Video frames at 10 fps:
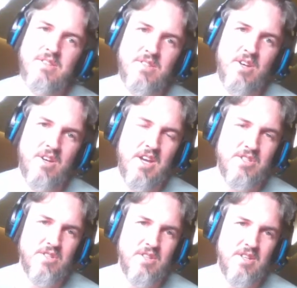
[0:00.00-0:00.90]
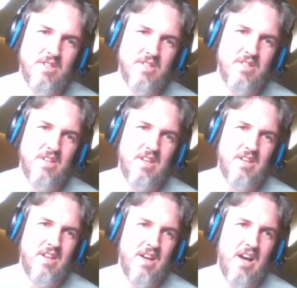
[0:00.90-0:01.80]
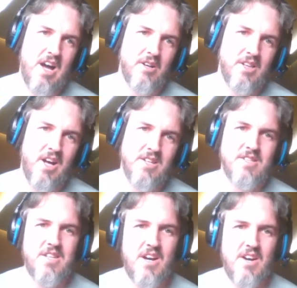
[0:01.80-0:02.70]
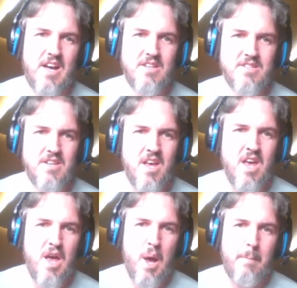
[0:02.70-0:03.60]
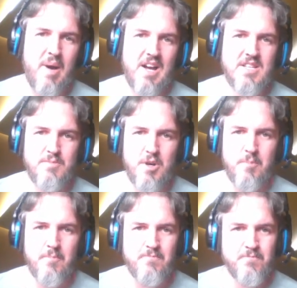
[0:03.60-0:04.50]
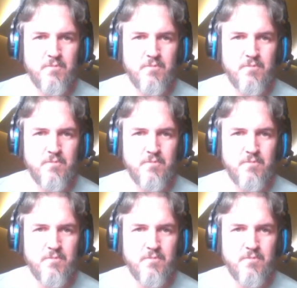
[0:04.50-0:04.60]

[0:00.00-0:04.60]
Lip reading: So each of these classes now has a maximum